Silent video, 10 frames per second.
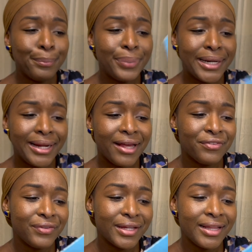But I
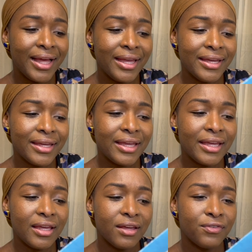feel like
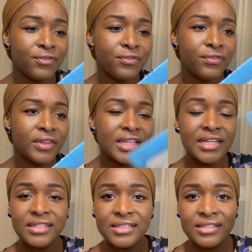if
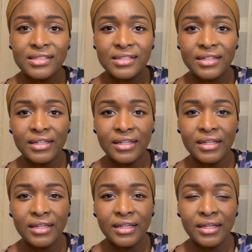this
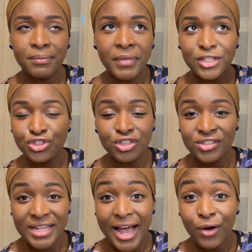
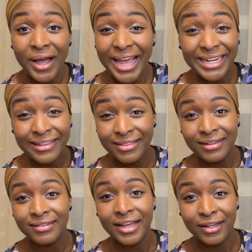measures out
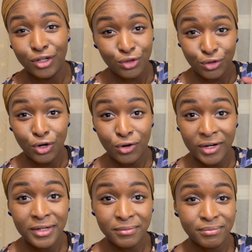anything like
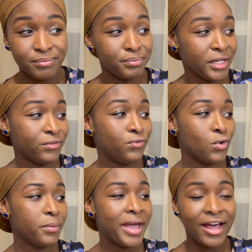current big
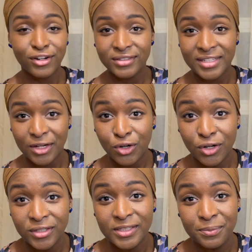four patterns, like
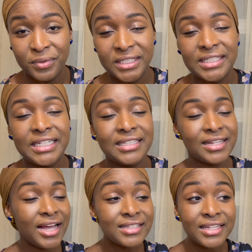current Simplicity
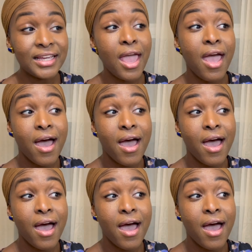sizing,